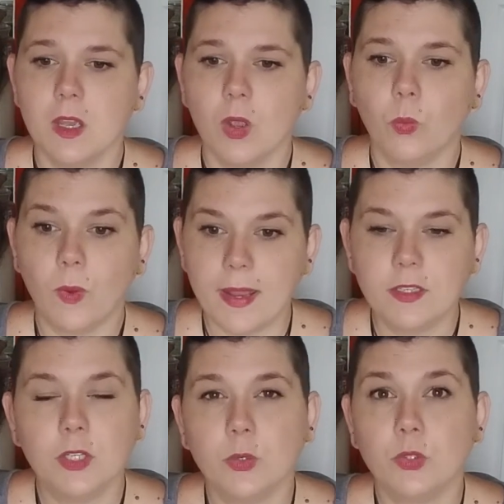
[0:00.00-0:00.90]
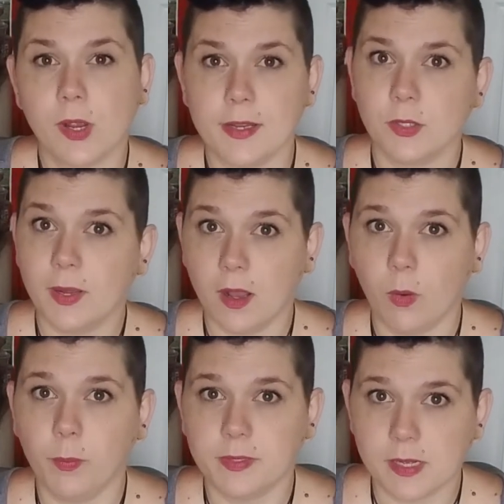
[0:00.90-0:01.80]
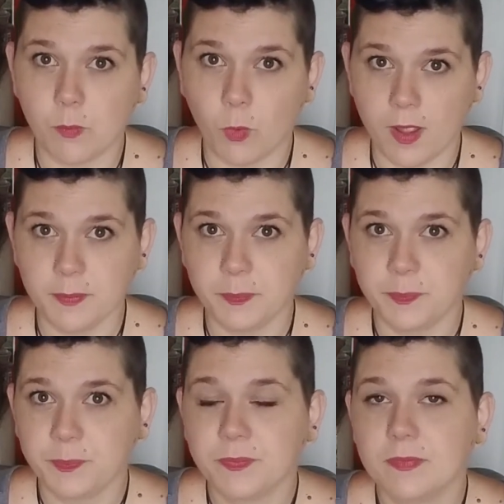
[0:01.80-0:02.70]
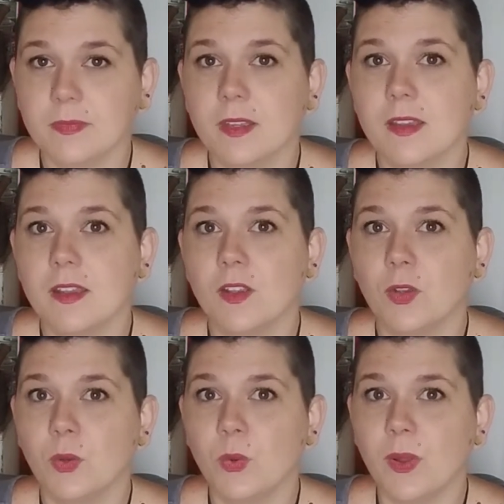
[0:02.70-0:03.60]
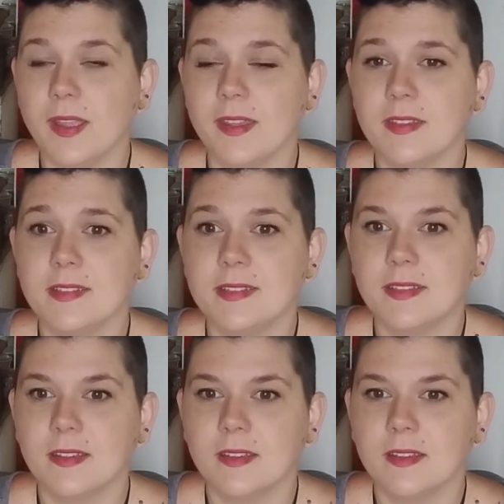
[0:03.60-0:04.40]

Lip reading: when you try to help someone who is